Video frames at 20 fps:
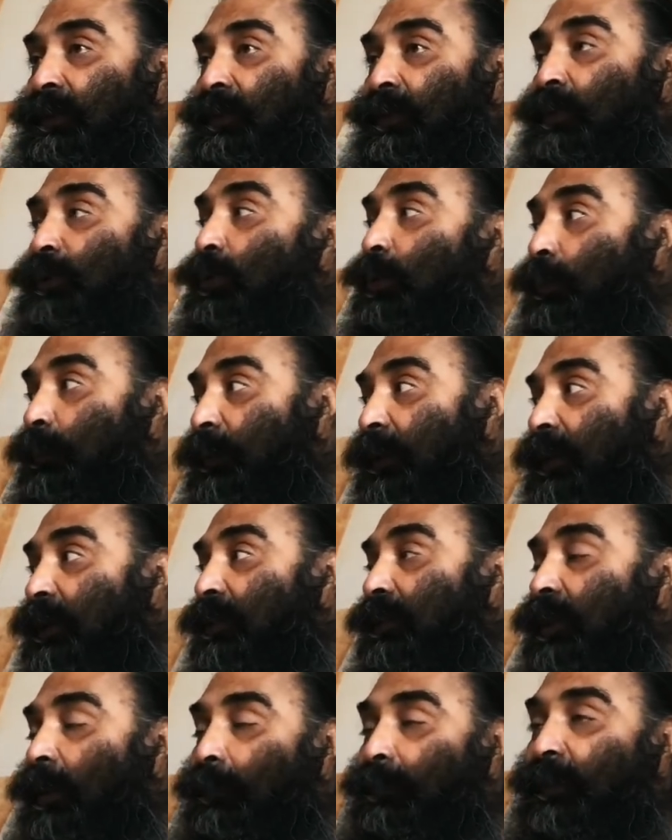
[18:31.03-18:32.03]
You be
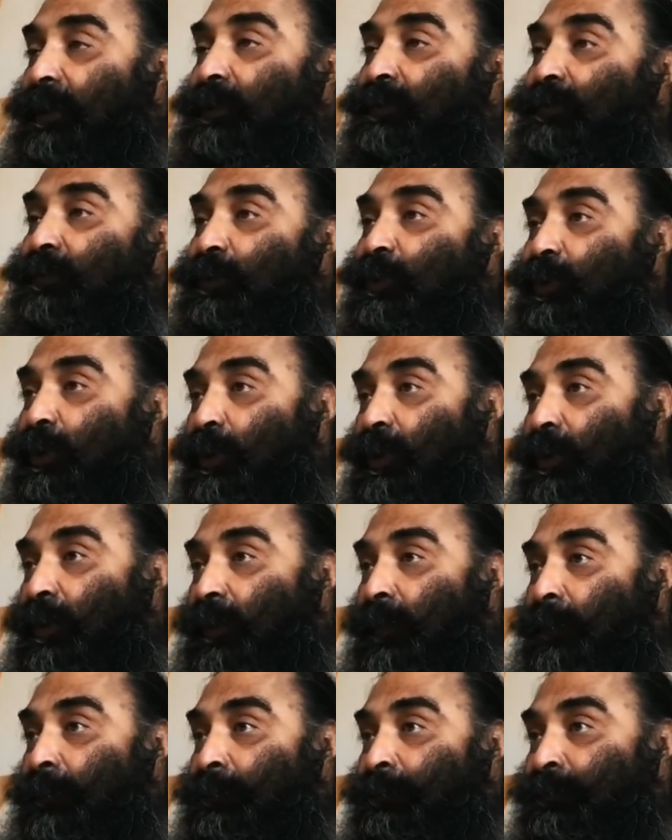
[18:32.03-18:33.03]
in the pace with
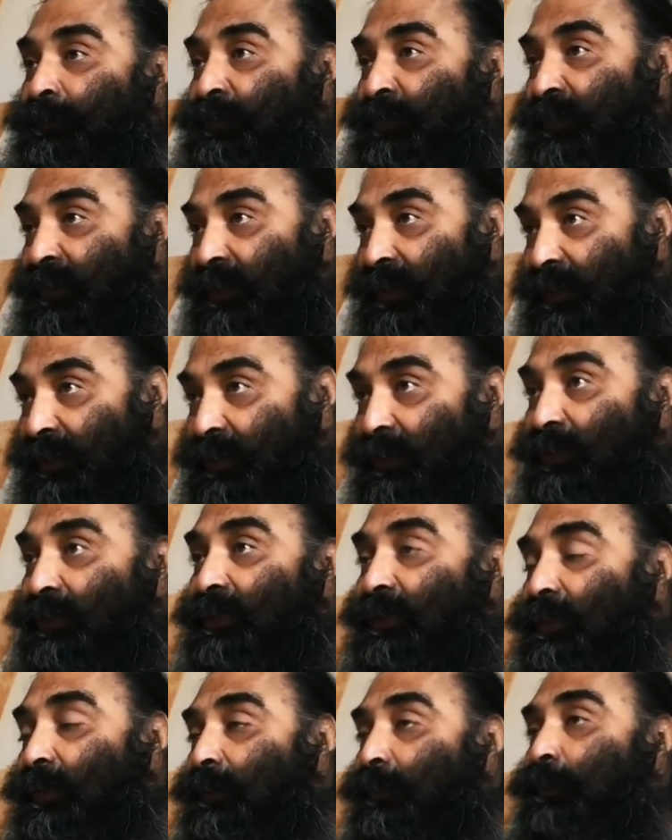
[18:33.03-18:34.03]
your
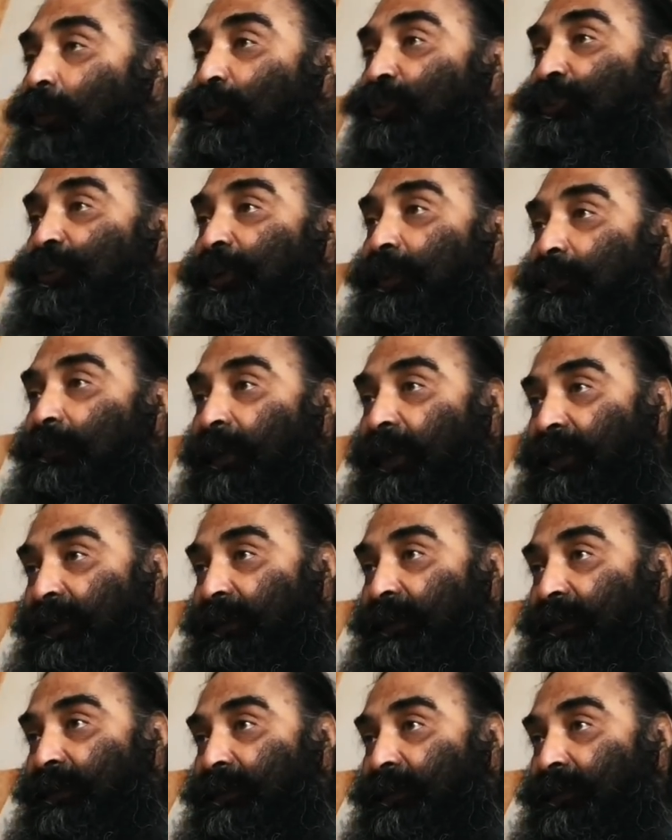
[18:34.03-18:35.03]
positive
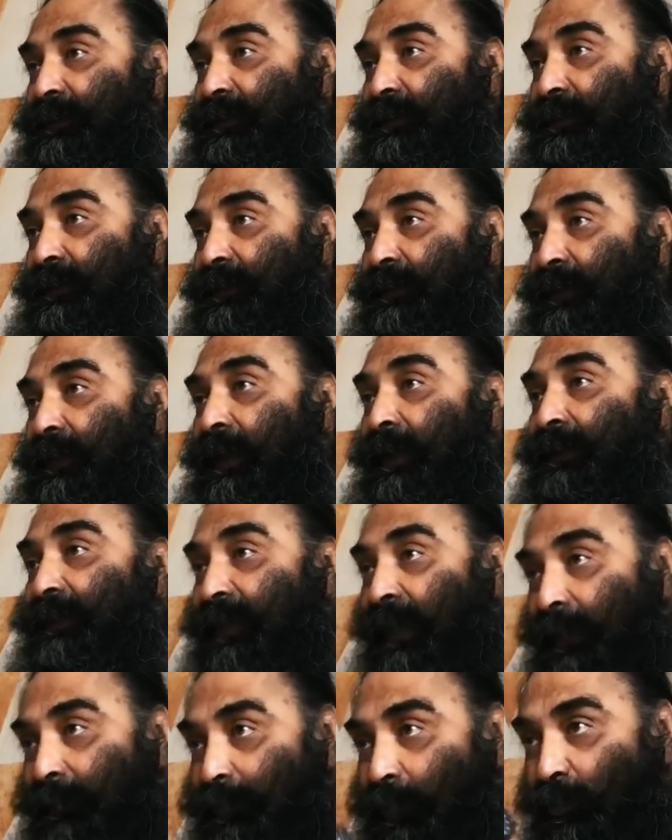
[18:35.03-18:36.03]
mind. And
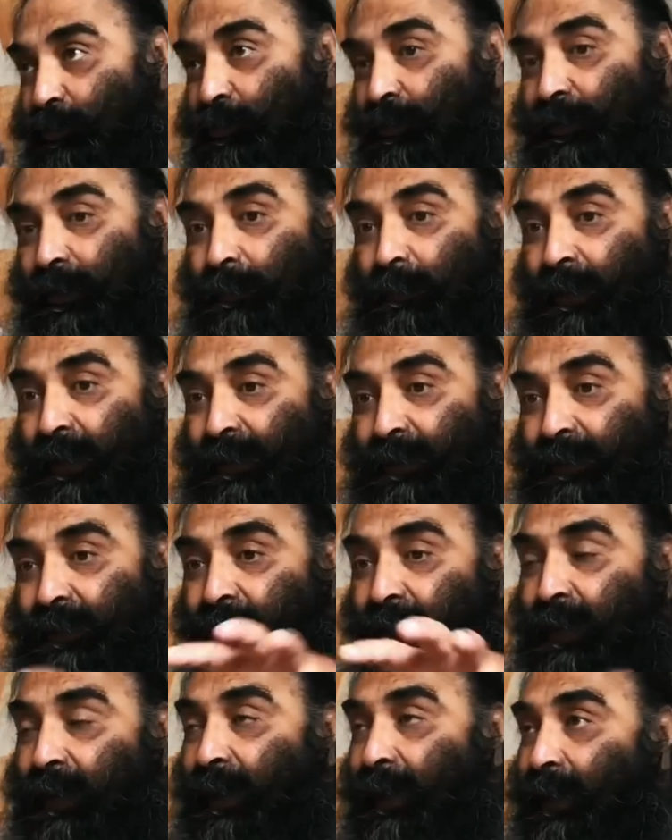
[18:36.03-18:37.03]
that positive mind
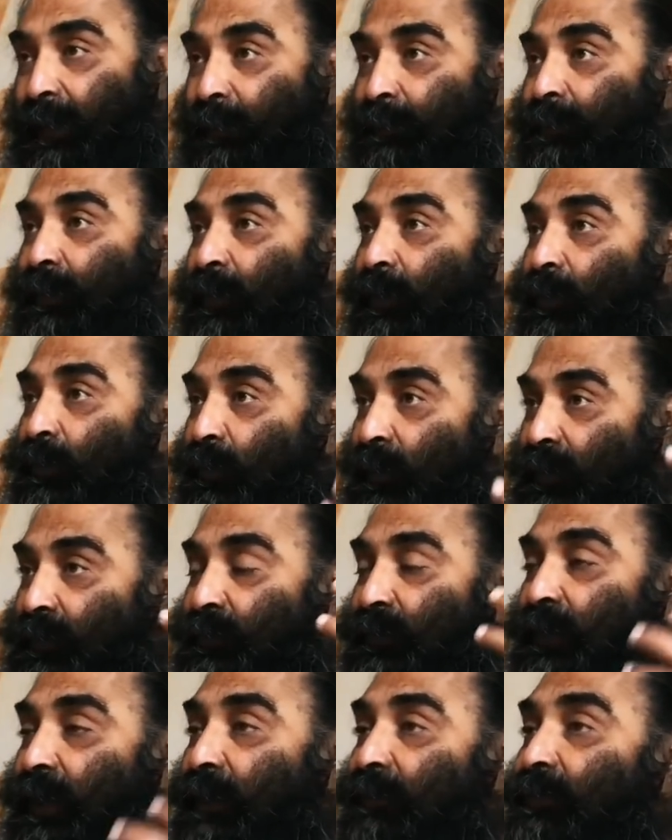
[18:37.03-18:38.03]
help
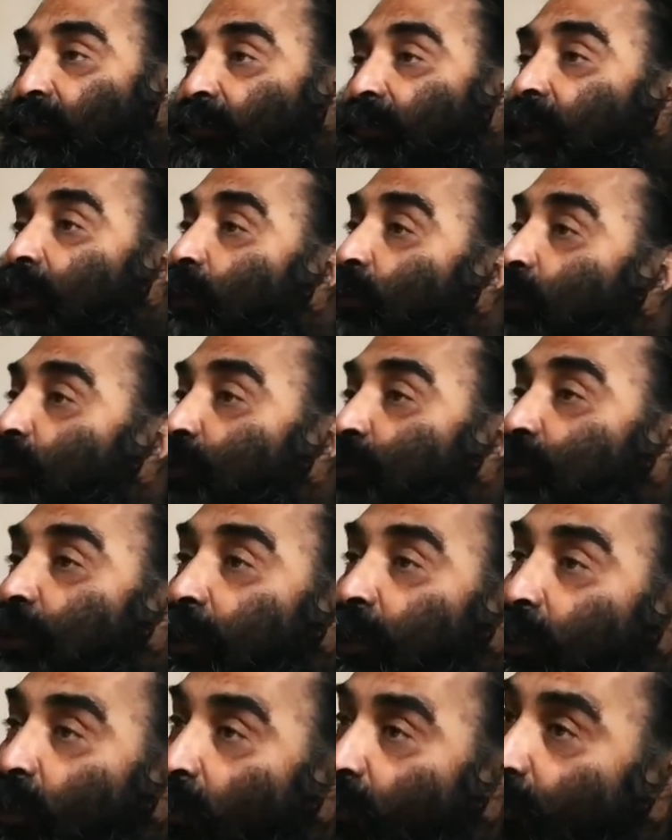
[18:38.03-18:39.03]
once we have the very good
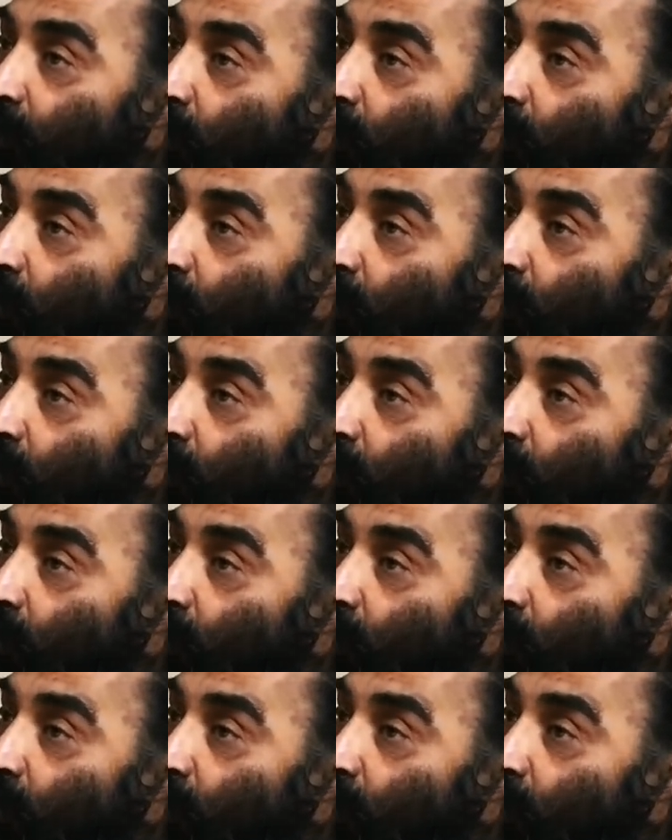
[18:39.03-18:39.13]
study of